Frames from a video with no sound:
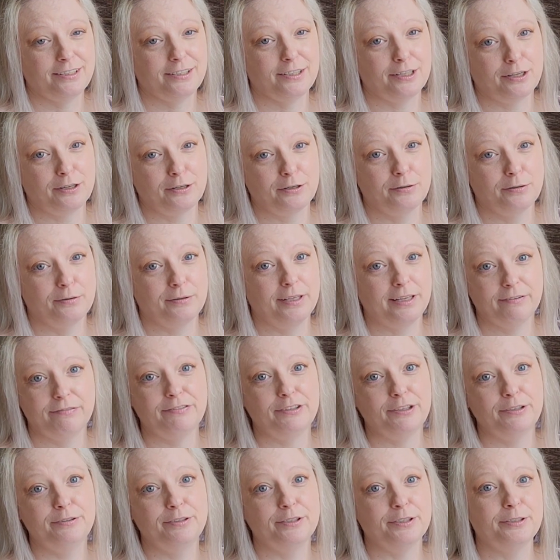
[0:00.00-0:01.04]
So
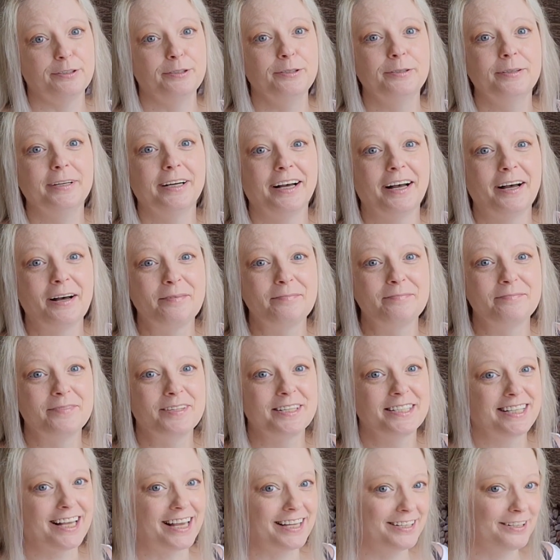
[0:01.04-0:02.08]
if you do
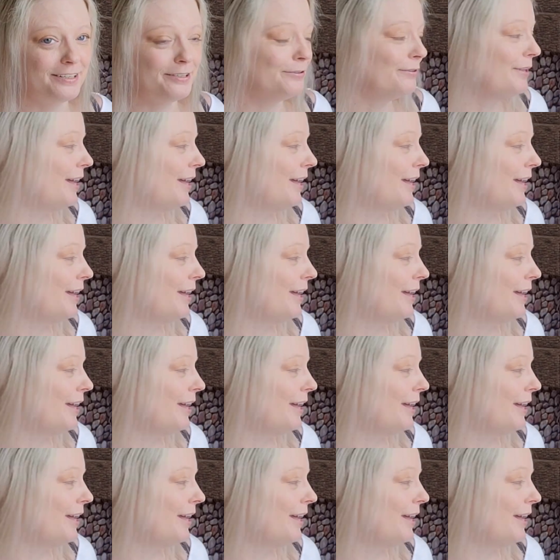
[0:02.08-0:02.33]
decide to